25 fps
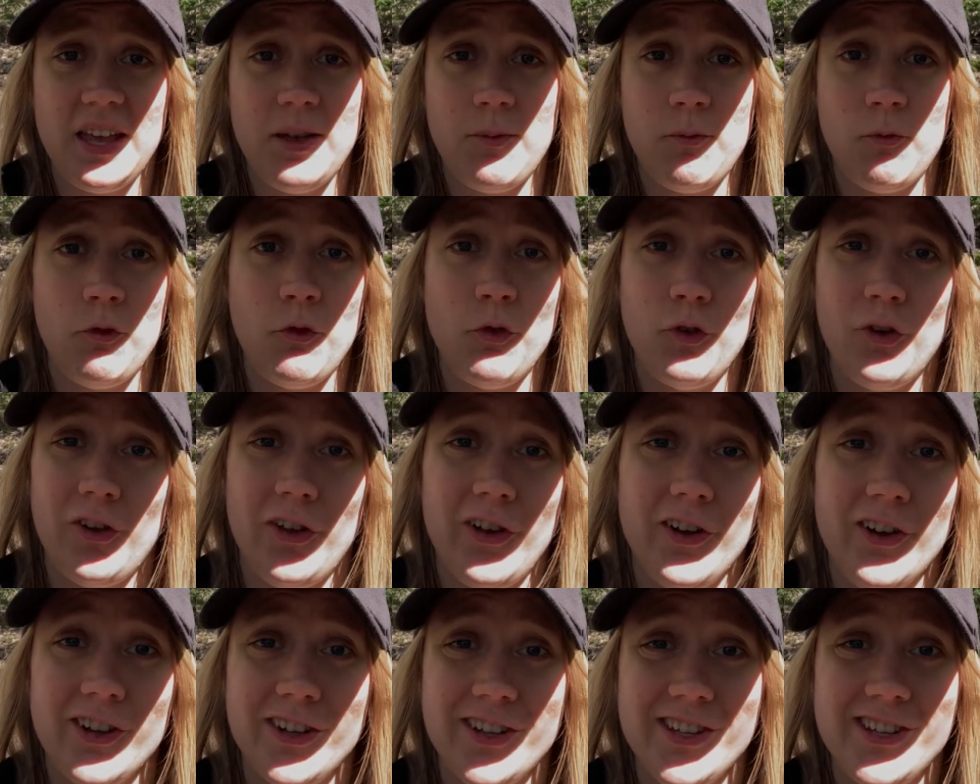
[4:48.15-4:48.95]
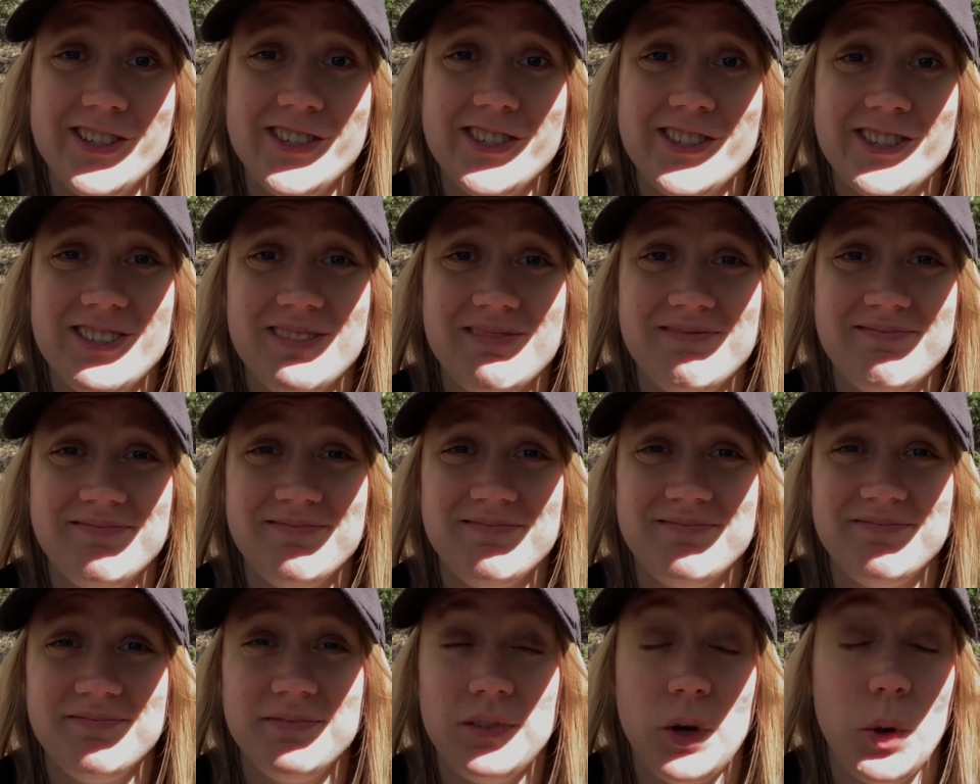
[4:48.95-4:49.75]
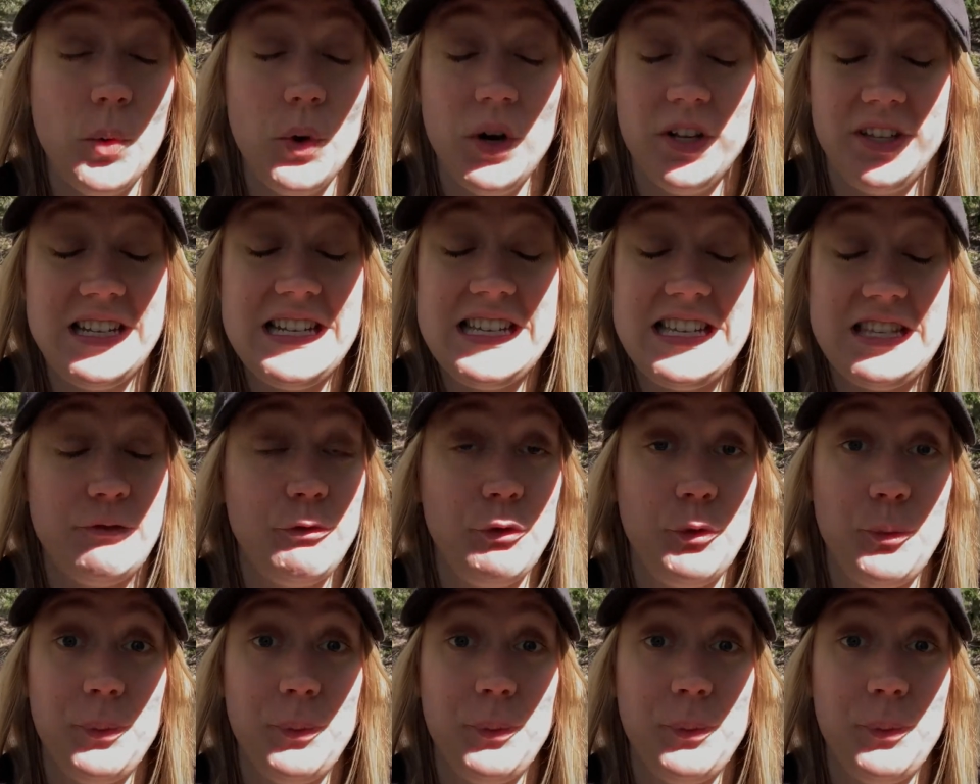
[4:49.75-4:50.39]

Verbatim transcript: him for the audience, or at least for